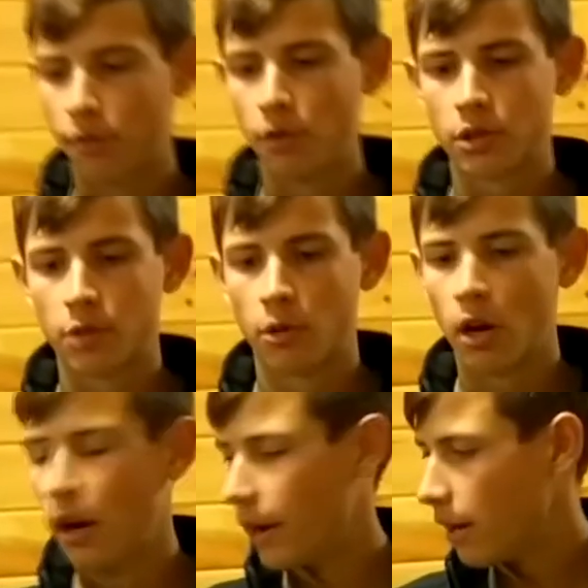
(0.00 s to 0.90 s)
through, so we're
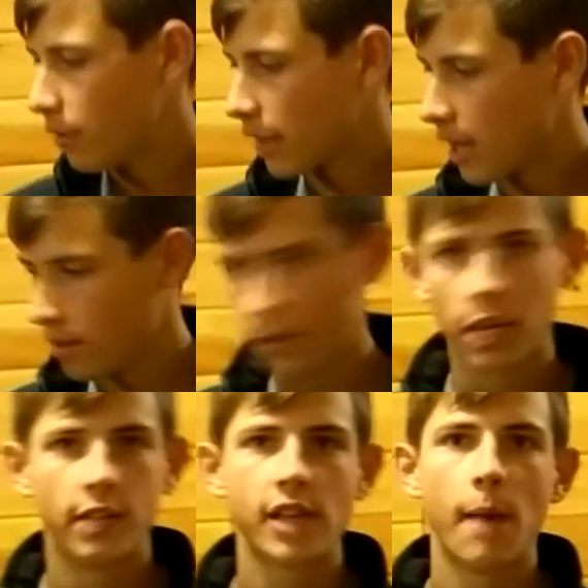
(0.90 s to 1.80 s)
all right with that, and we
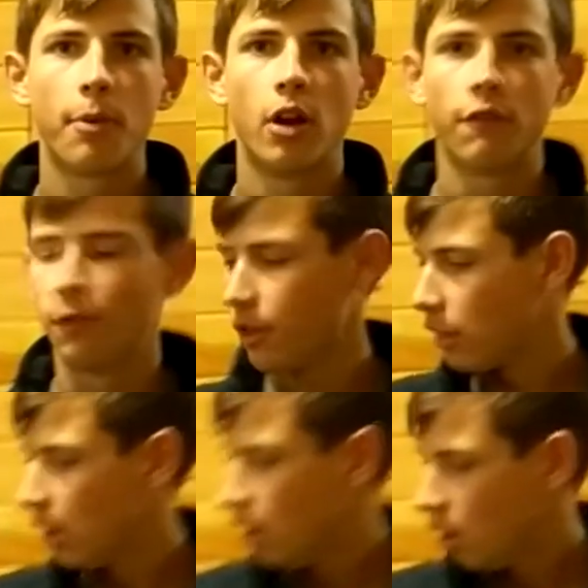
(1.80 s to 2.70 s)
gotta top it off with
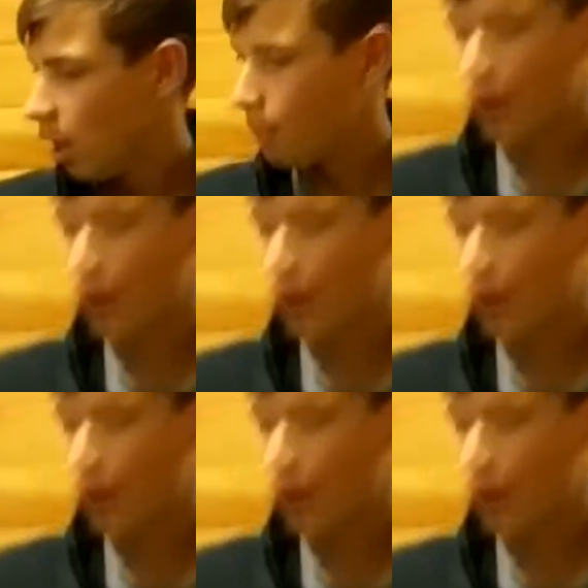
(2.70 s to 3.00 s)
a